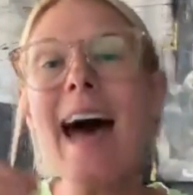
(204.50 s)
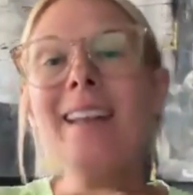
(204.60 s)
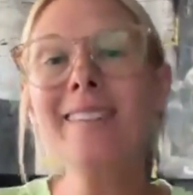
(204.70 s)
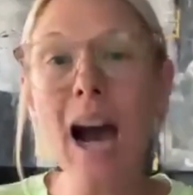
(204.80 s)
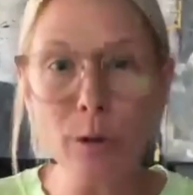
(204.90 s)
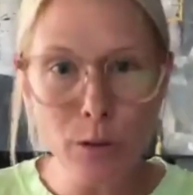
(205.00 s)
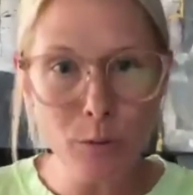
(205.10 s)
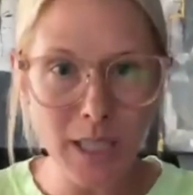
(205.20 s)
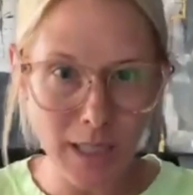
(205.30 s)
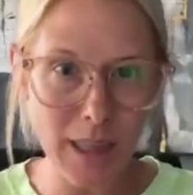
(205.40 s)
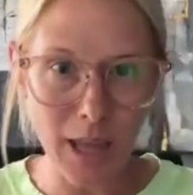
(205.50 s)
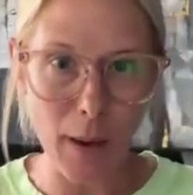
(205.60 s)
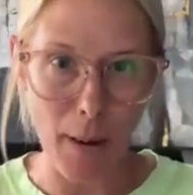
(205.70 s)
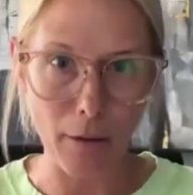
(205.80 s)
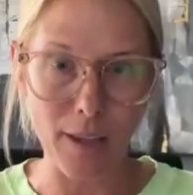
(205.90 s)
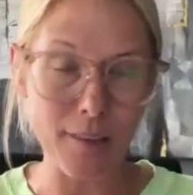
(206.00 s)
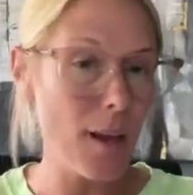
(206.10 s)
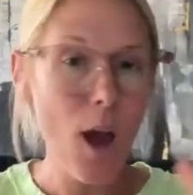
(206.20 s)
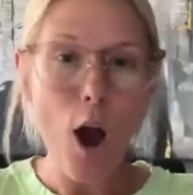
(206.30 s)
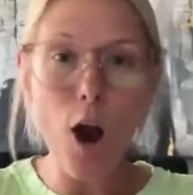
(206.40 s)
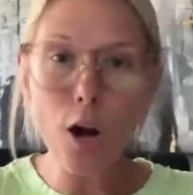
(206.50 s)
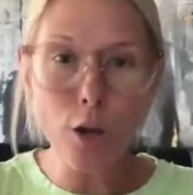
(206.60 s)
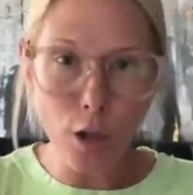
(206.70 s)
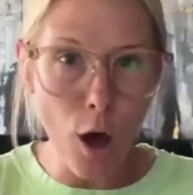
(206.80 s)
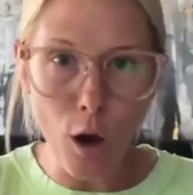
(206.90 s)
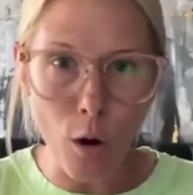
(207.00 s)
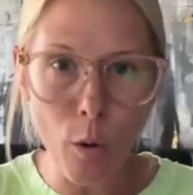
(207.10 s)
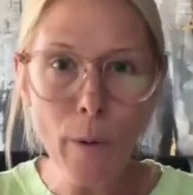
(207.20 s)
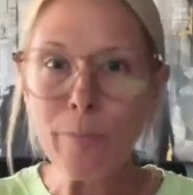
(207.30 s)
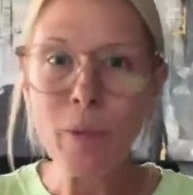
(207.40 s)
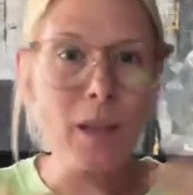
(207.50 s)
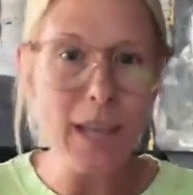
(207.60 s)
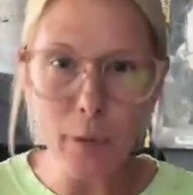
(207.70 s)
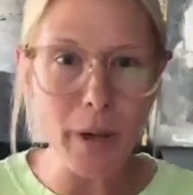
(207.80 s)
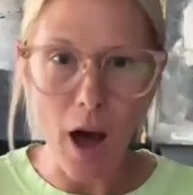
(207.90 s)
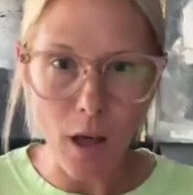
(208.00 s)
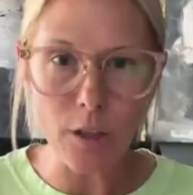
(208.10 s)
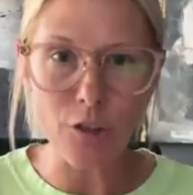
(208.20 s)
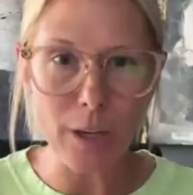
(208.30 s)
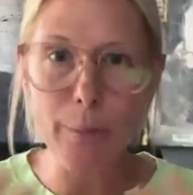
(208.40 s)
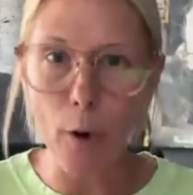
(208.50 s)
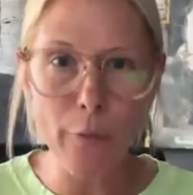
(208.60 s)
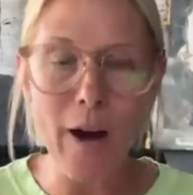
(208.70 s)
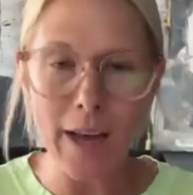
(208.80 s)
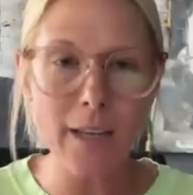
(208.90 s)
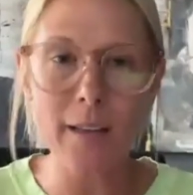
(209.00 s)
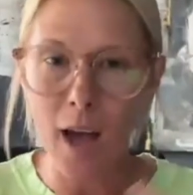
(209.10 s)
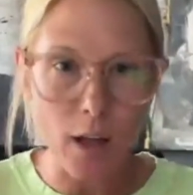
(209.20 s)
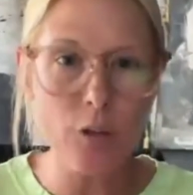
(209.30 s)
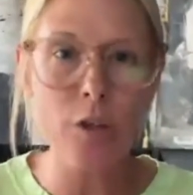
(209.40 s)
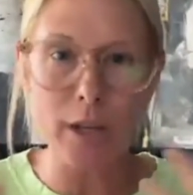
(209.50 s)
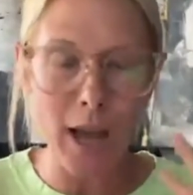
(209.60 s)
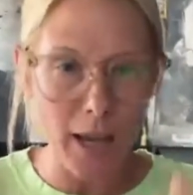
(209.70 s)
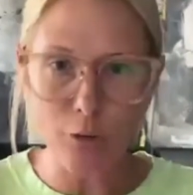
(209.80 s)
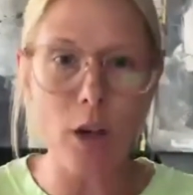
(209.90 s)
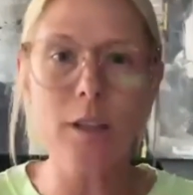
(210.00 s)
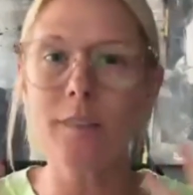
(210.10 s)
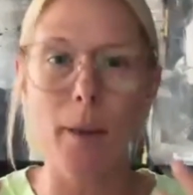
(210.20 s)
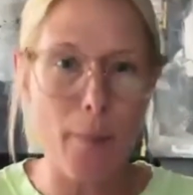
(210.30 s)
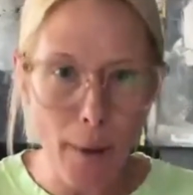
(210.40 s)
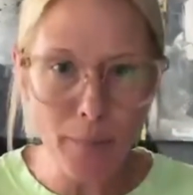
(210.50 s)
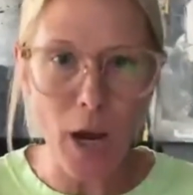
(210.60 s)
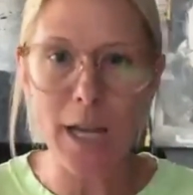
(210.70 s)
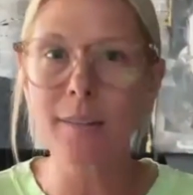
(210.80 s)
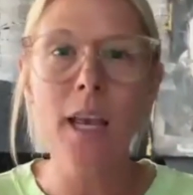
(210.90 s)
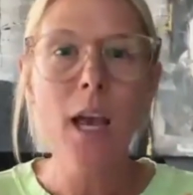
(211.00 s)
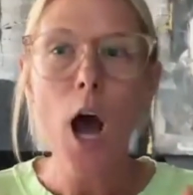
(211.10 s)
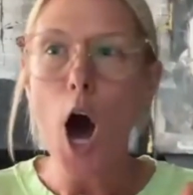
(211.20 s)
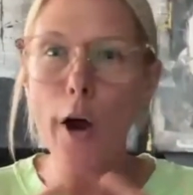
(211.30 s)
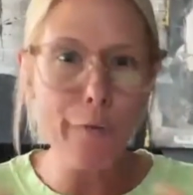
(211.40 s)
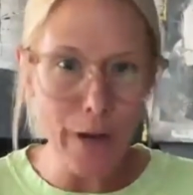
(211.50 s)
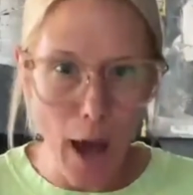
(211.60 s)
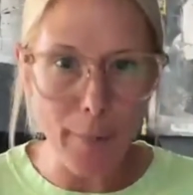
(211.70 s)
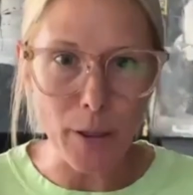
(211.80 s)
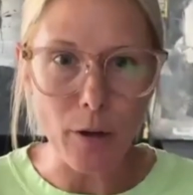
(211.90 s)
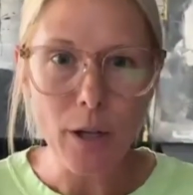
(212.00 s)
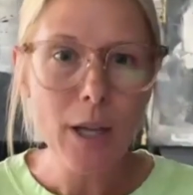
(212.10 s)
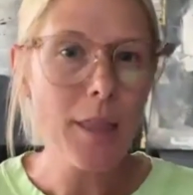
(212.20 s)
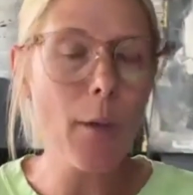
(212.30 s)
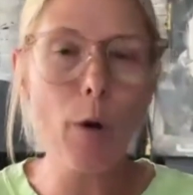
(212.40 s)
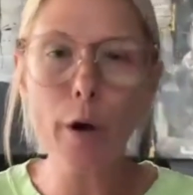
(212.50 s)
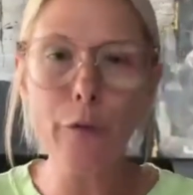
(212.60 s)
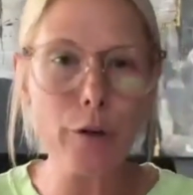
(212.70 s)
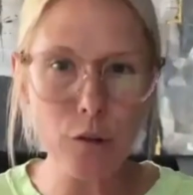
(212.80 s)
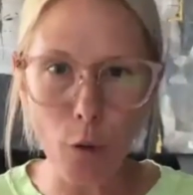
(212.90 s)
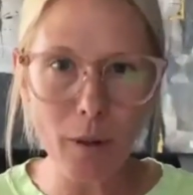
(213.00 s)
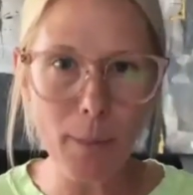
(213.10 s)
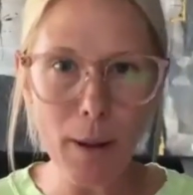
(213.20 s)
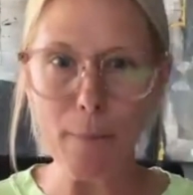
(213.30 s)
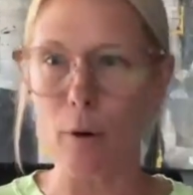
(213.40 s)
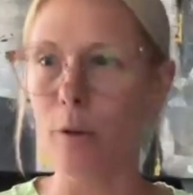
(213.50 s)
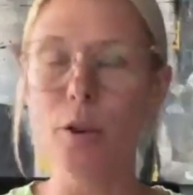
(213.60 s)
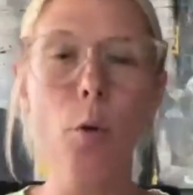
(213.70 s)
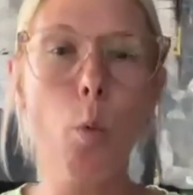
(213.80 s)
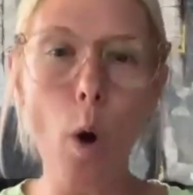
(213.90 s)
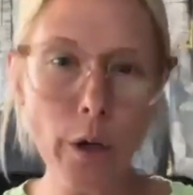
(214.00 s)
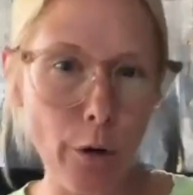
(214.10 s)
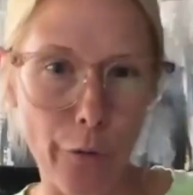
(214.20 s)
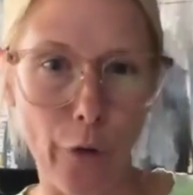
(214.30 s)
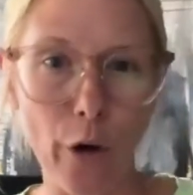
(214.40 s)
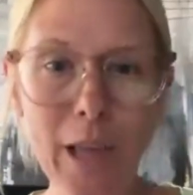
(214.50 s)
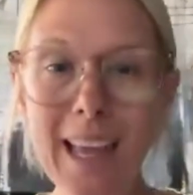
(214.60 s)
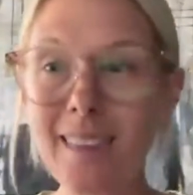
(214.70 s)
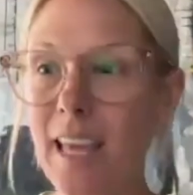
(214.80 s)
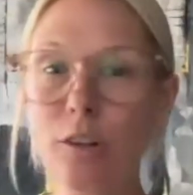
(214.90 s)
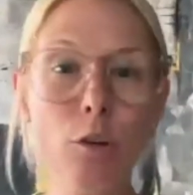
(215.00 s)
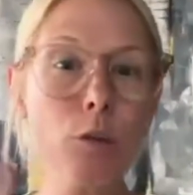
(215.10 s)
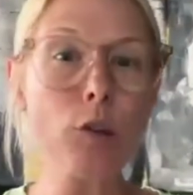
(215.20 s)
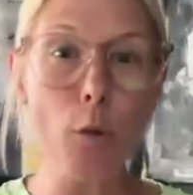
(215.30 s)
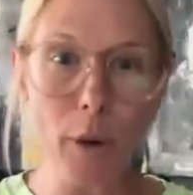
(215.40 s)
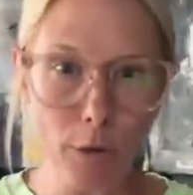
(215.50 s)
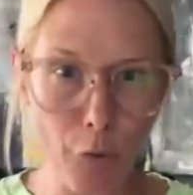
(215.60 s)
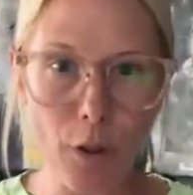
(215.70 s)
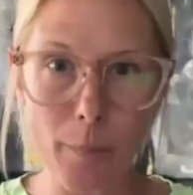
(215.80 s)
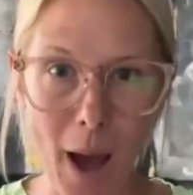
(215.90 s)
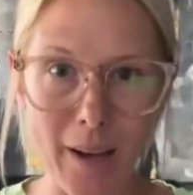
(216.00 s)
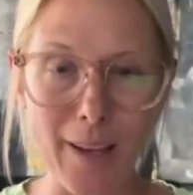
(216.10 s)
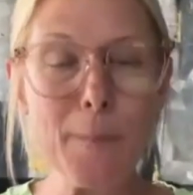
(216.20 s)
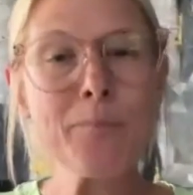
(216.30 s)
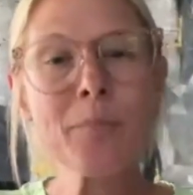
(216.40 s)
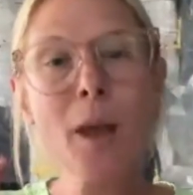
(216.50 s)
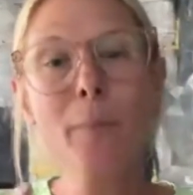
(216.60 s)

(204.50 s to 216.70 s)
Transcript: That is how you need to think about this. Our Glow liquid collagen, bovine collagen hydrolysate peptides are phenomenal. They work for so many people. They're wonderful. They do so much for the body.